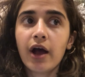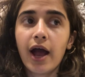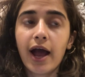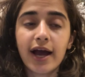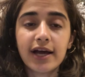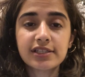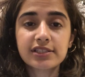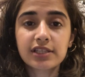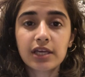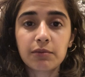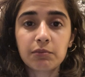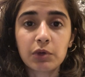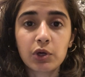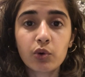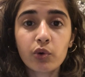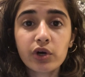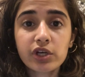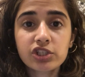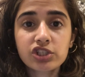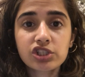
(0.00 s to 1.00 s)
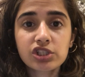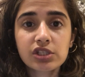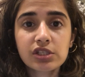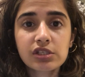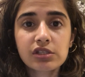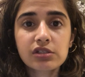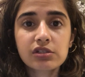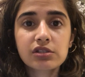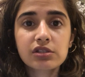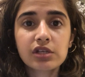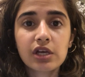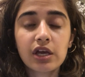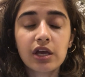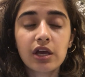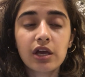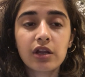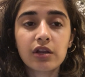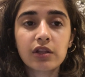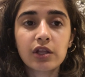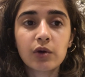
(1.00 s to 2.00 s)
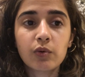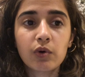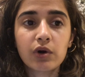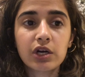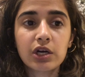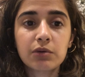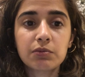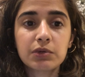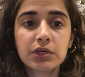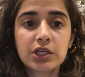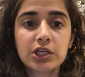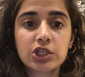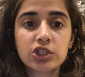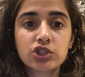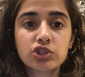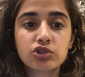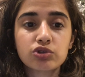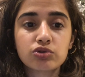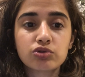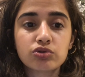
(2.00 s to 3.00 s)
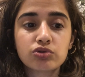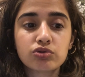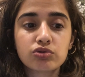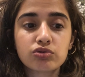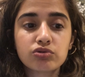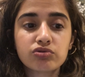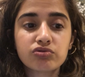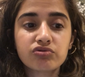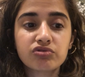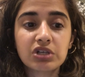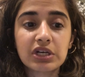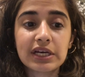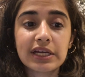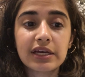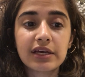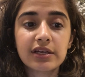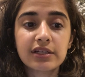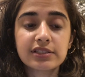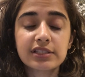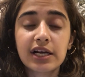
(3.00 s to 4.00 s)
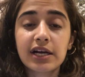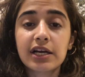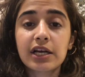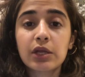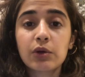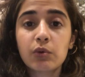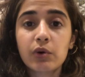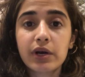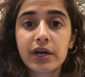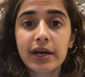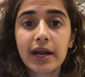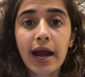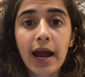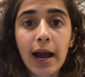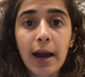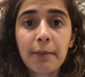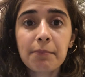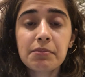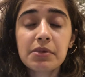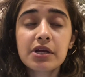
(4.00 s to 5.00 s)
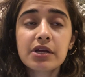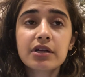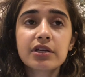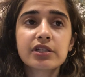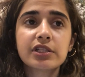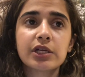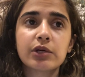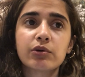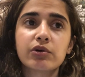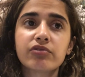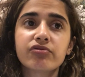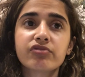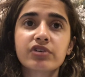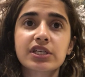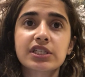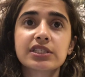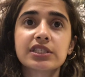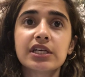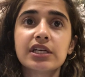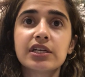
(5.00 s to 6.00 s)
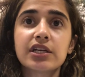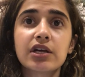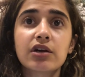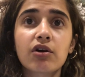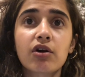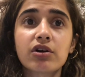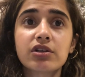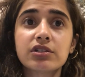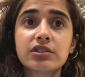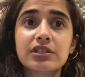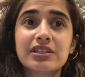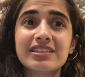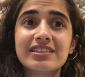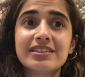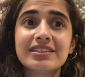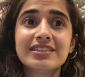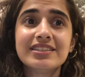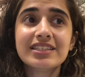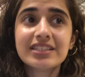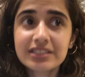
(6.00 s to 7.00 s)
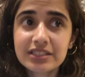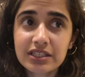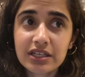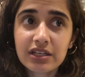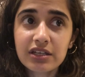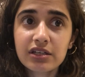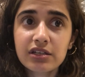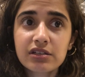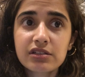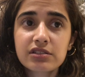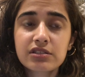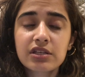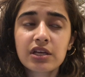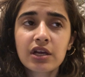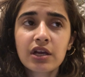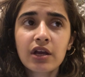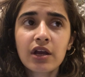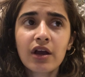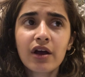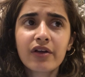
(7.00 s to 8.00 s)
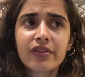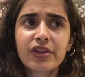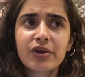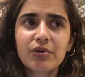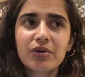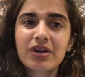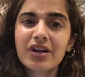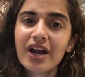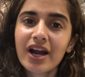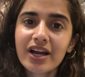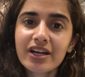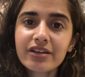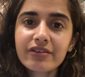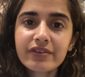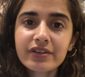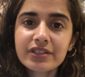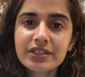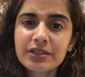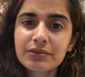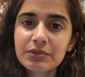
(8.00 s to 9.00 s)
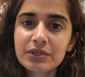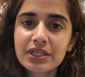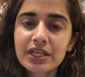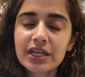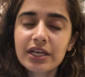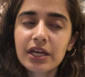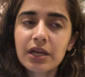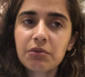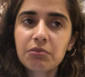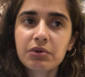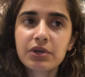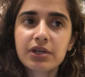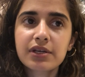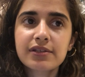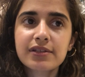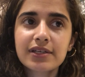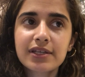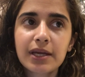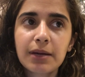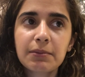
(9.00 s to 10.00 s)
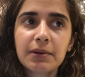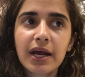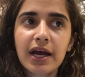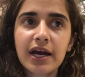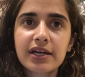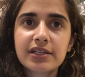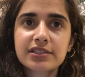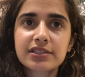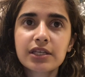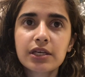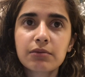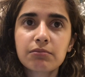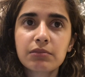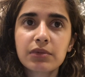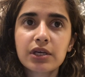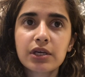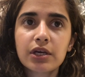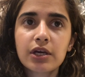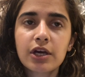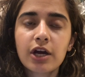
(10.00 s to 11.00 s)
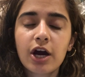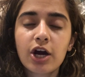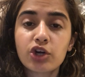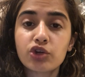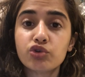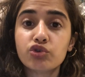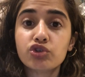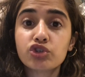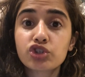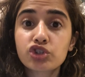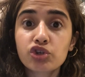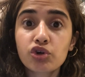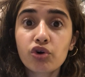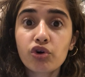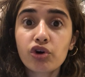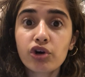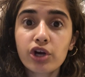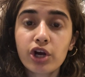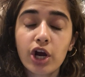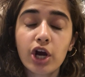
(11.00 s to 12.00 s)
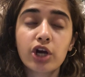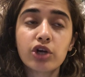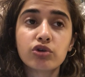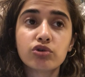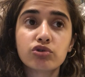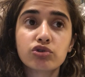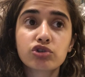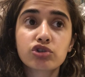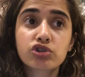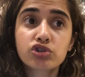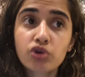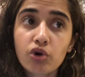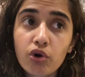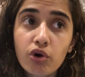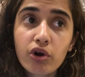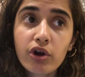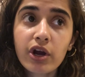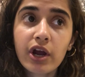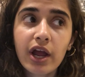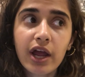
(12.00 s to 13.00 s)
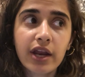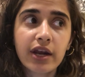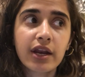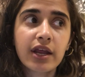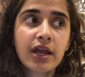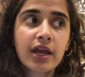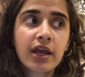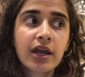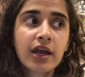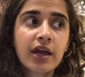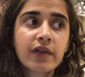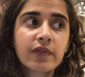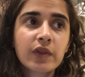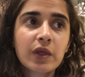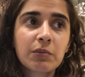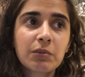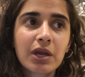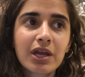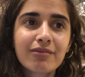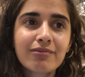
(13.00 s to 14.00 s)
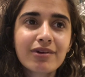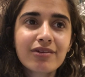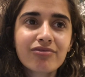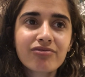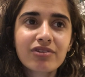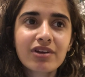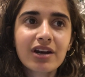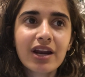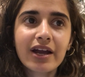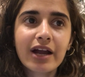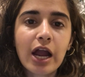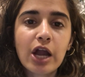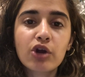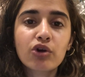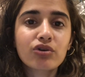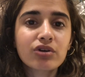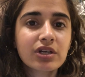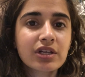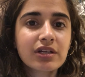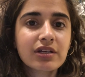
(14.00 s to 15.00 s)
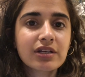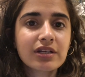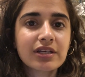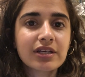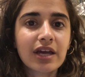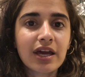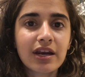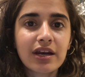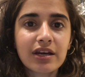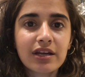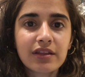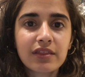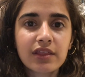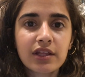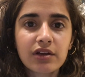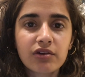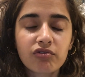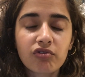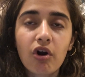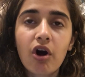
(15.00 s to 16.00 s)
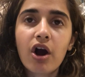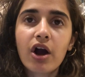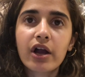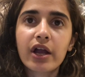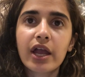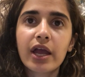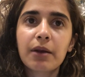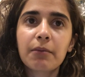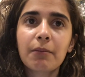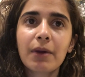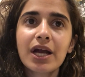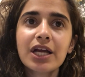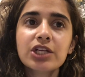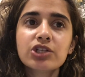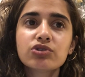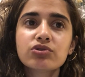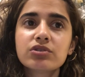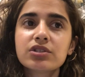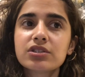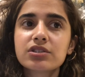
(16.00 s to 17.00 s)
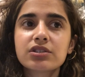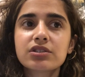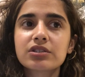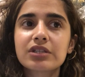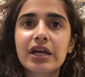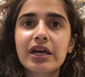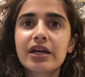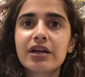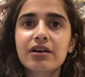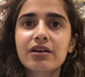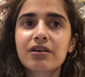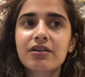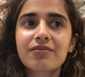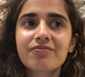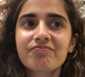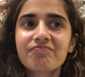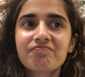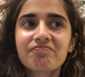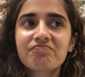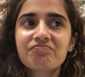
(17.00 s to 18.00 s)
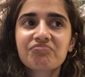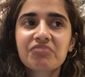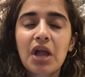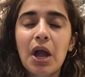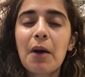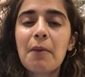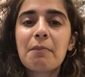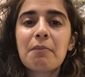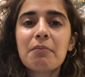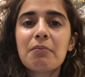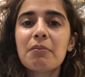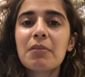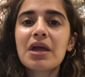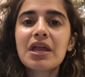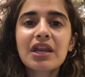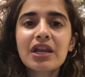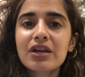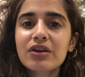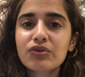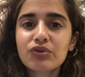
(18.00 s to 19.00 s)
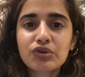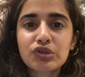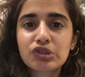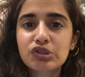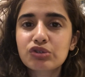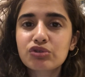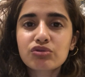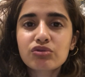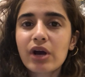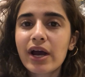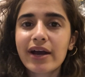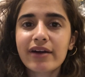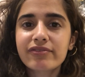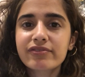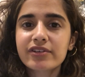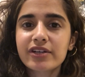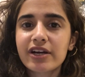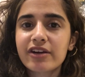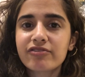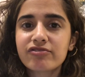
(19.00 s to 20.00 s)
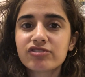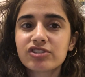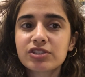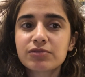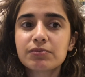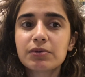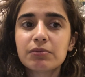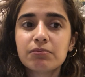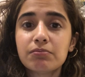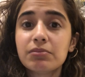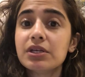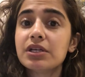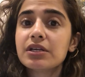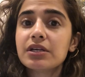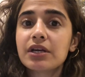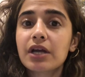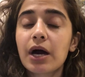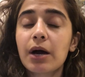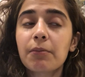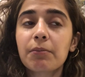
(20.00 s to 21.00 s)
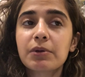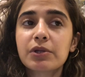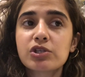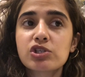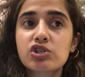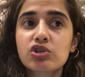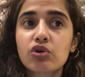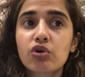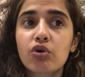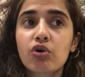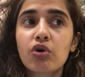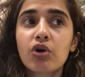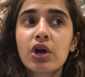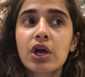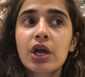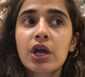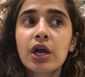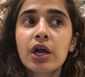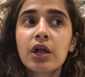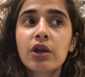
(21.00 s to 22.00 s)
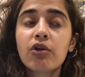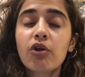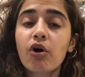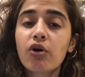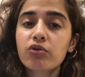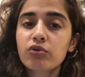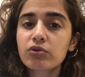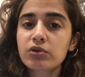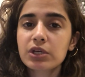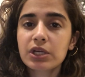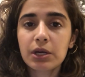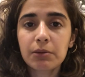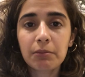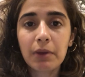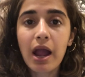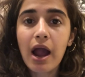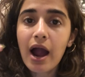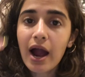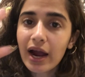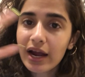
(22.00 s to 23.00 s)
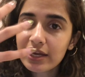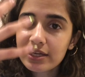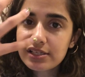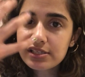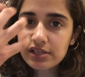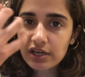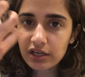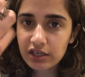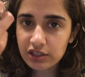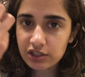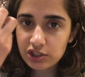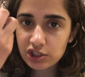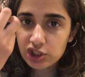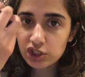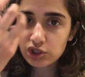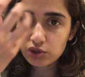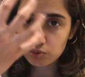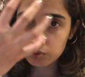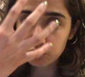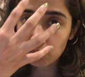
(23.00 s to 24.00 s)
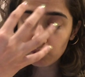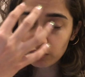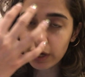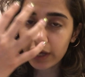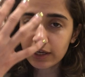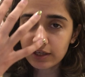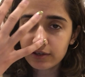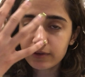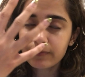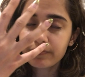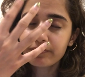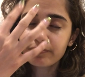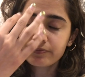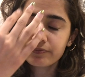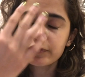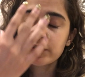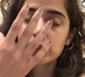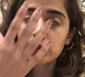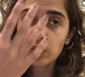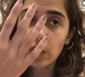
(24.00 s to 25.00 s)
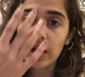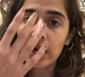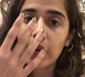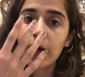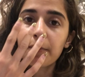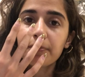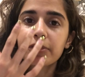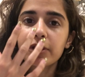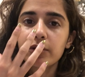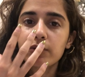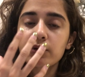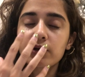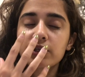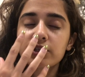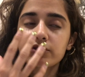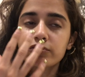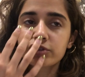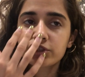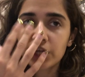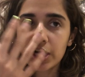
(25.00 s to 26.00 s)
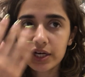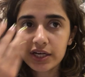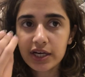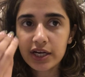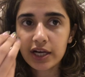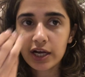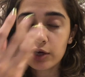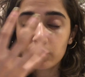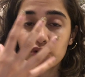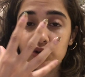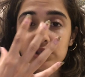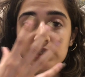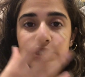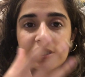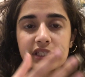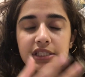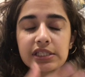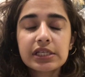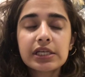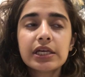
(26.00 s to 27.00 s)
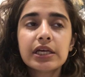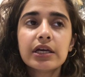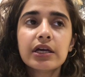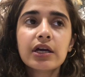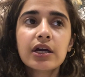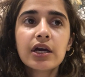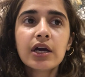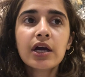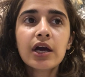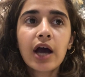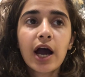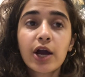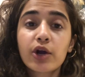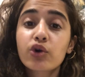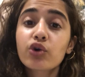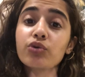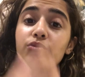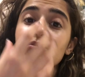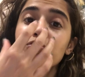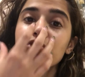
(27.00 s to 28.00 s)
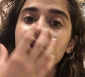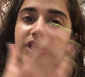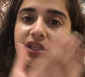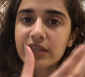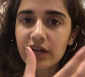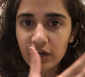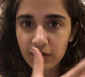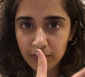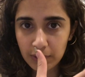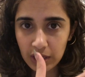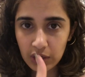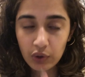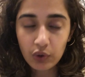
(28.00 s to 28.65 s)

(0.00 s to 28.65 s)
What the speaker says: asking me questions, and they wanted me to relay exactly what had happened. They were fixating on little details. They were kind of intimidating because they kept asking me, are you sure? Are you sure? And they made me feel like I couldn't get anything wrong. And mind you, this is like a minute or two after I've just been beaten up. And so not only are my eyes starting to swell up, they were shuttering. I couldn't see, I couldn't breathe out of my